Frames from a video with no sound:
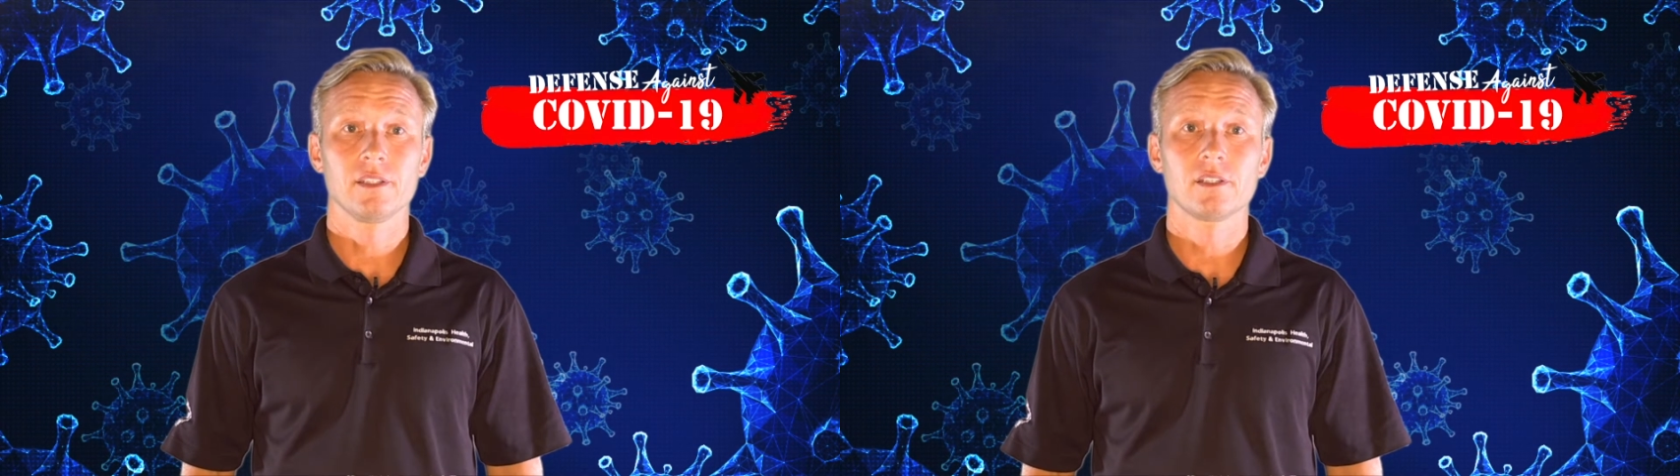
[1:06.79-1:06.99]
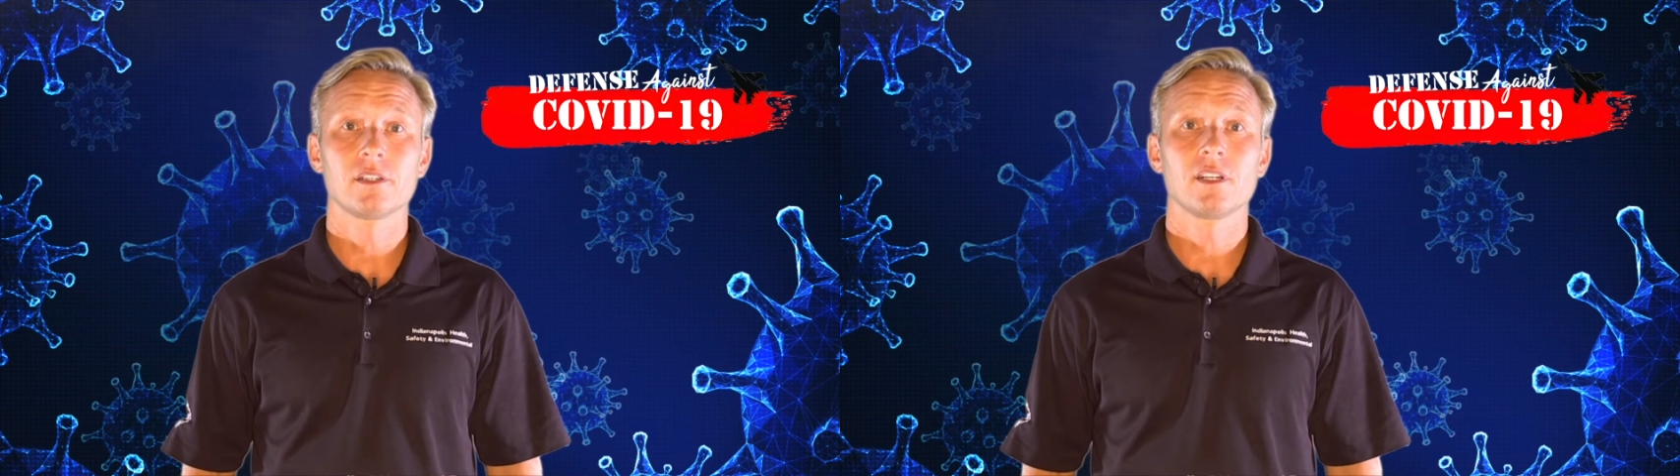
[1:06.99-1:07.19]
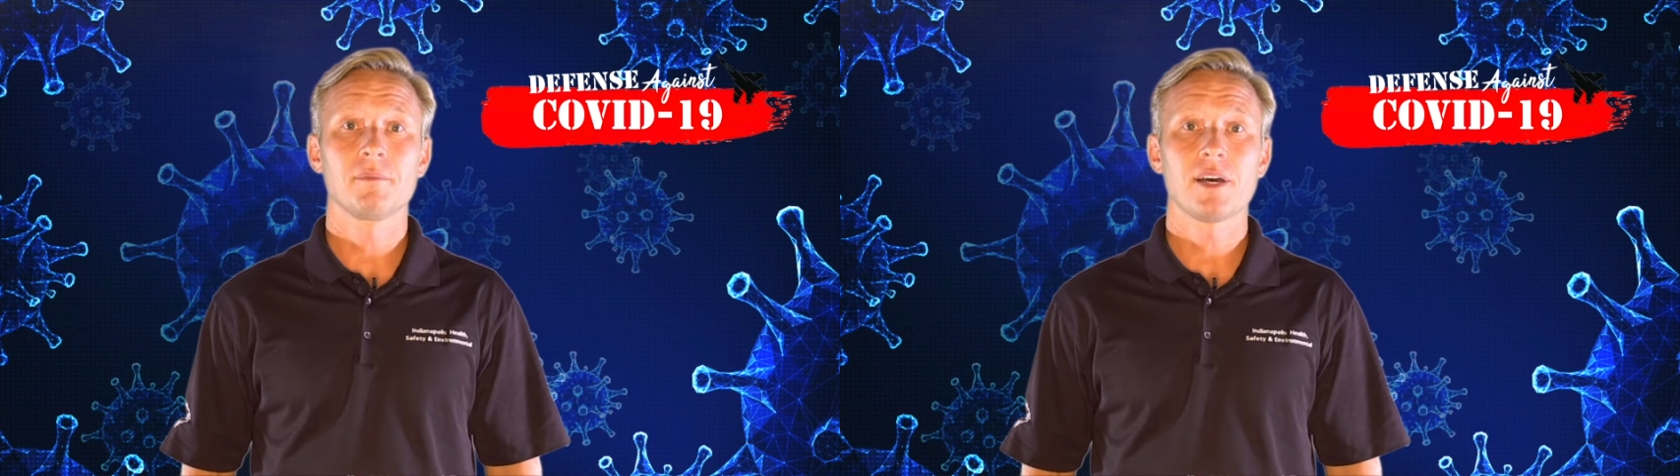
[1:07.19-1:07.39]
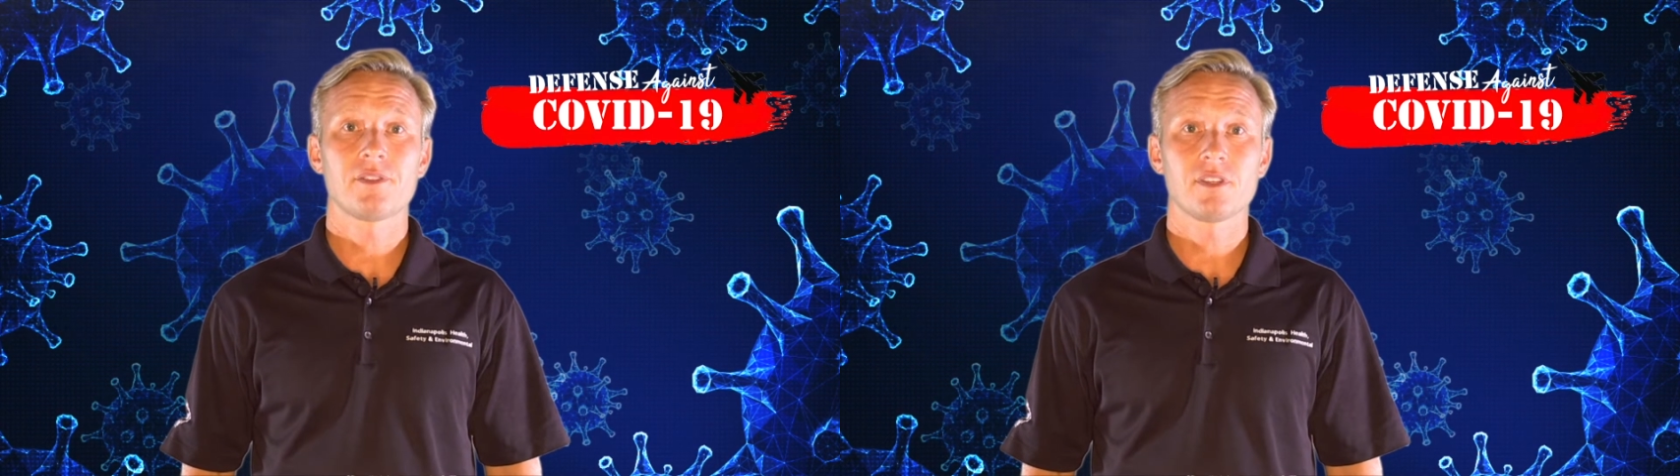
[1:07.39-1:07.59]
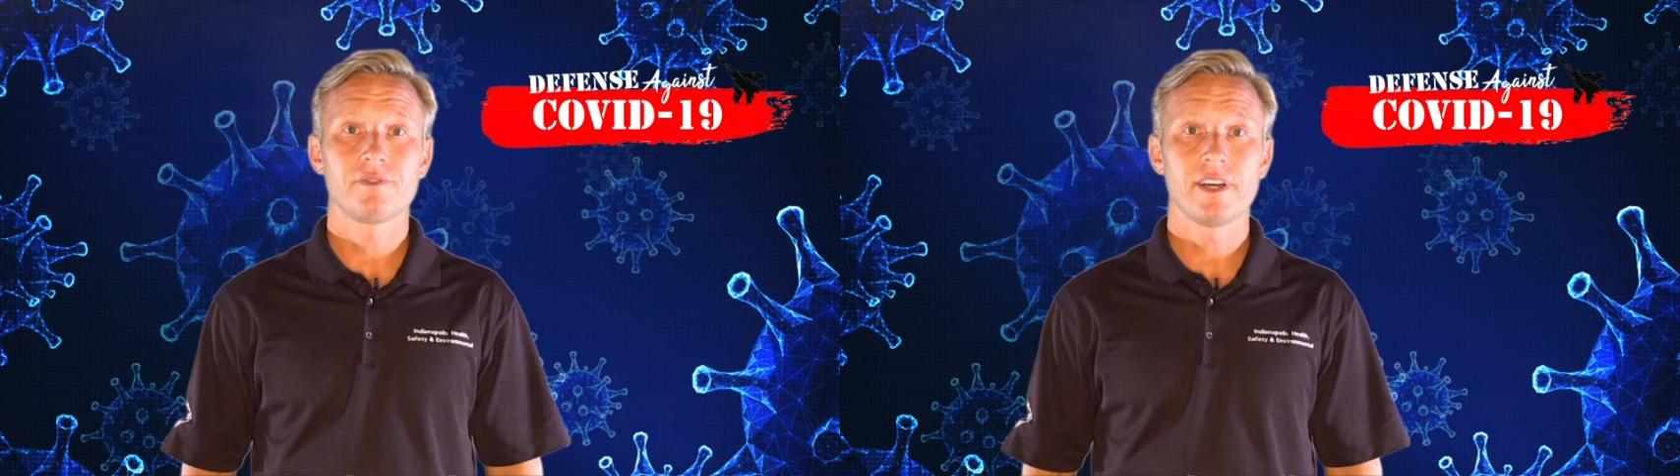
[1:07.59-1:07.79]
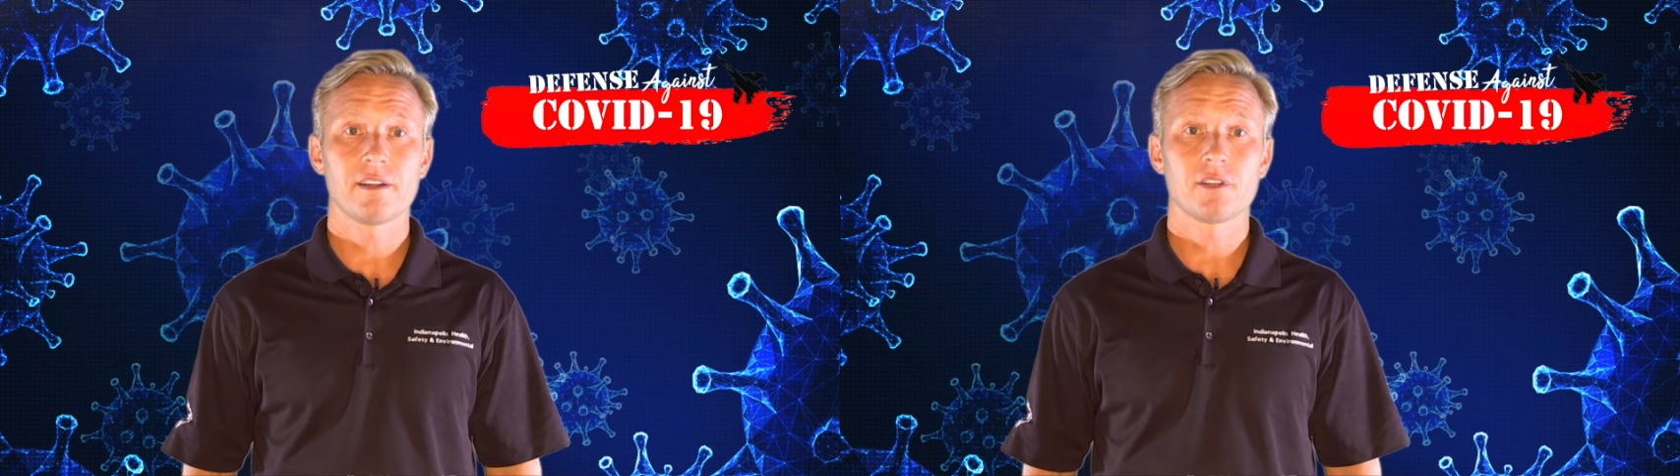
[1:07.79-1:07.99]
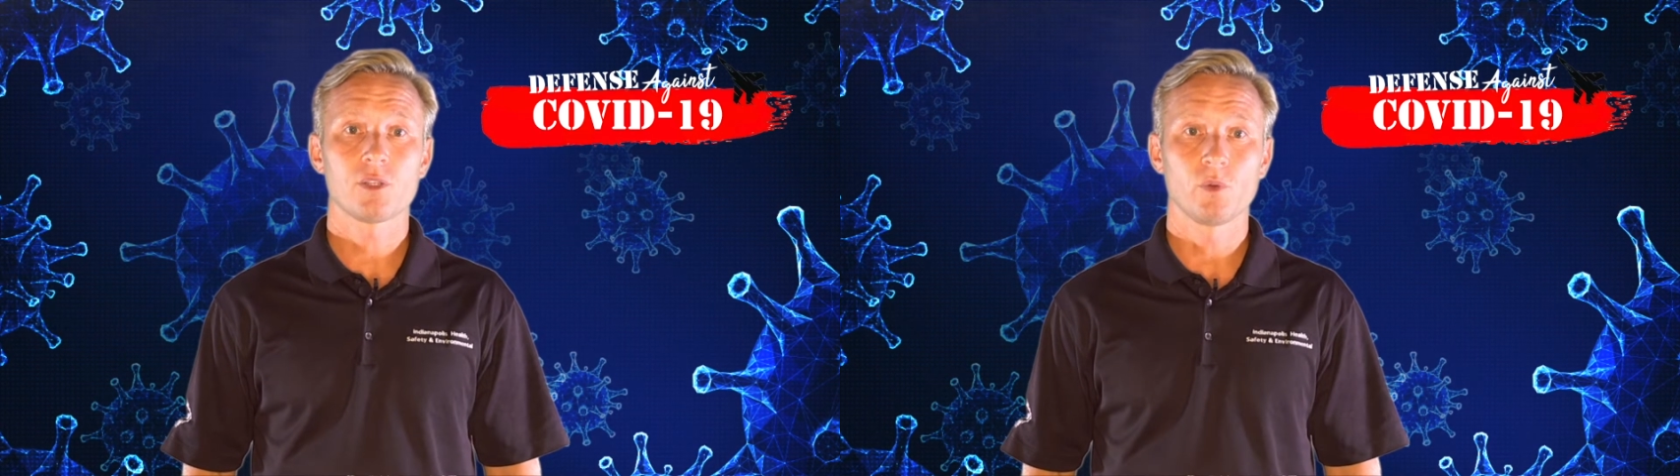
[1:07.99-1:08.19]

learn about this virus,